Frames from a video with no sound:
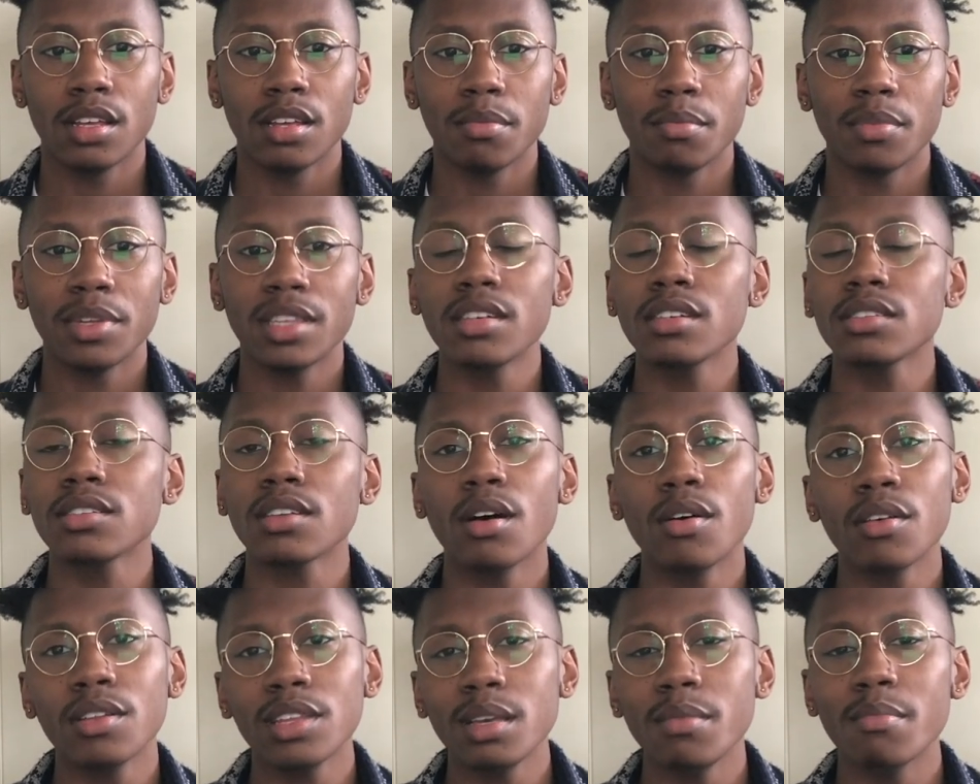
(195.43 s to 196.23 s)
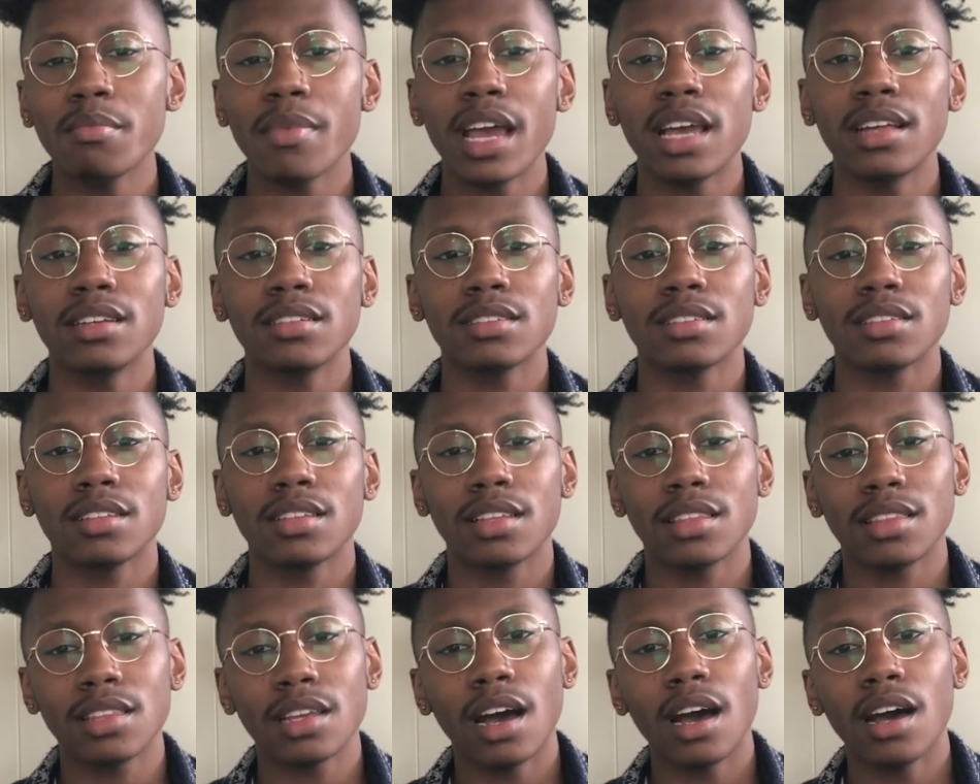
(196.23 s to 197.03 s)
But this only meant
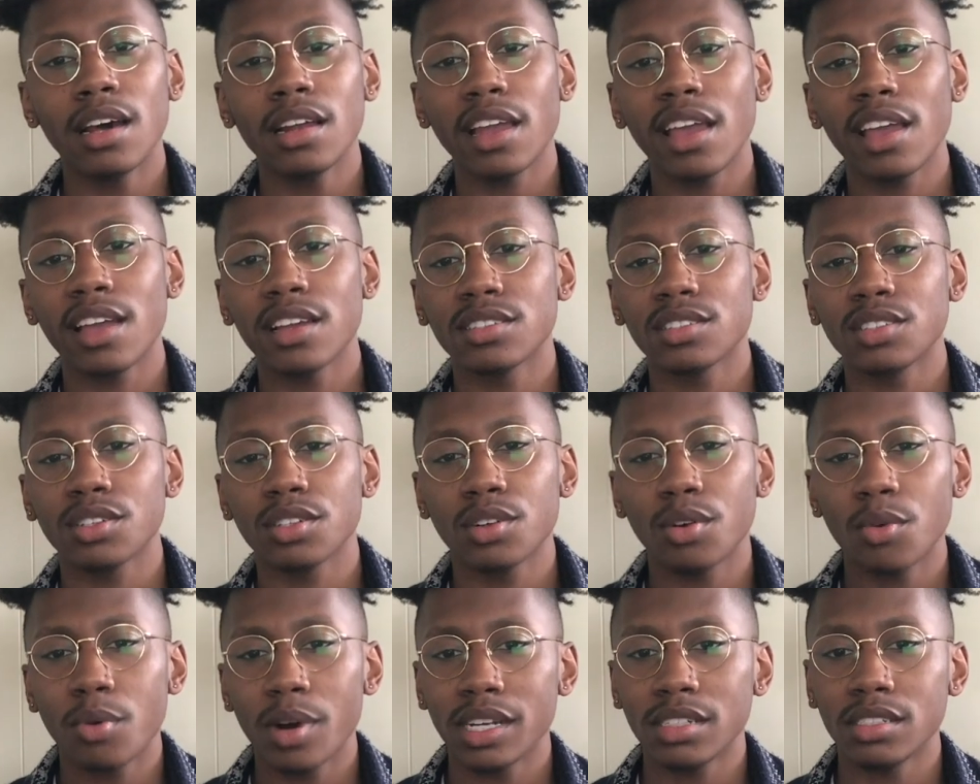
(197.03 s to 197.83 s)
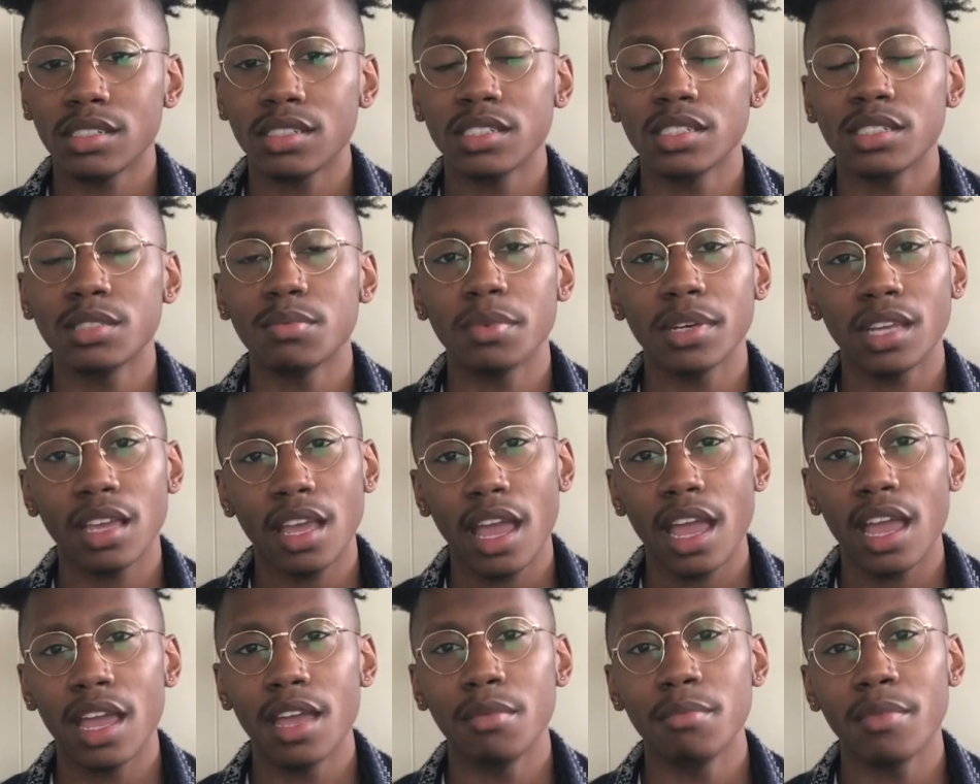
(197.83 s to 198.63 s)
that the unanswered questions
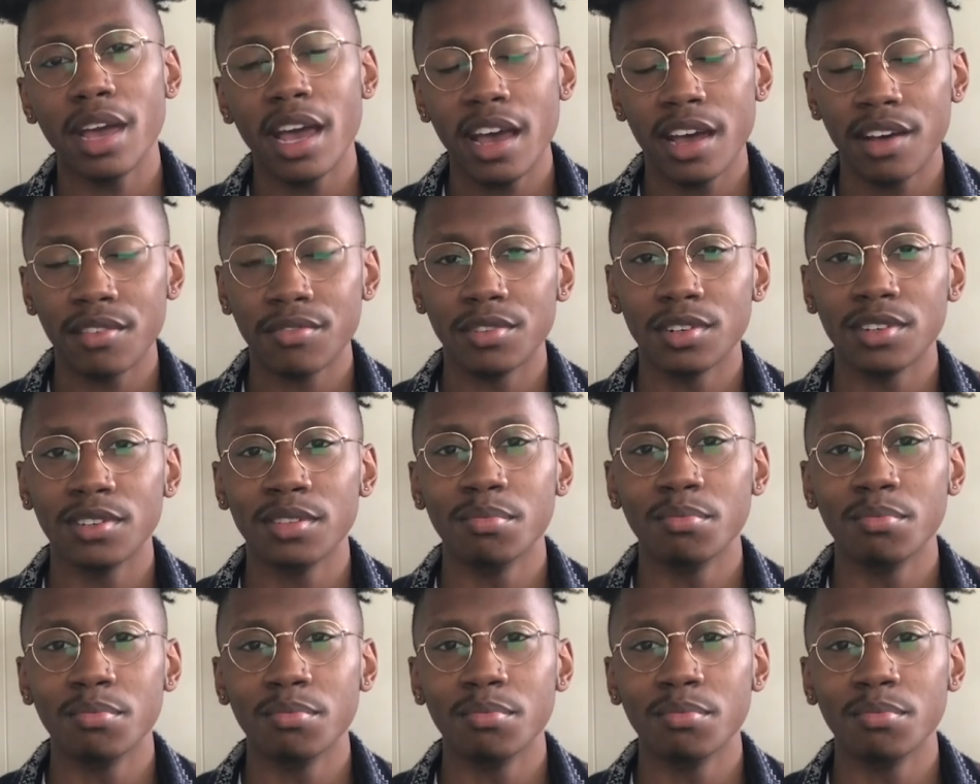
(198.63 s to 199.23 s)
became ever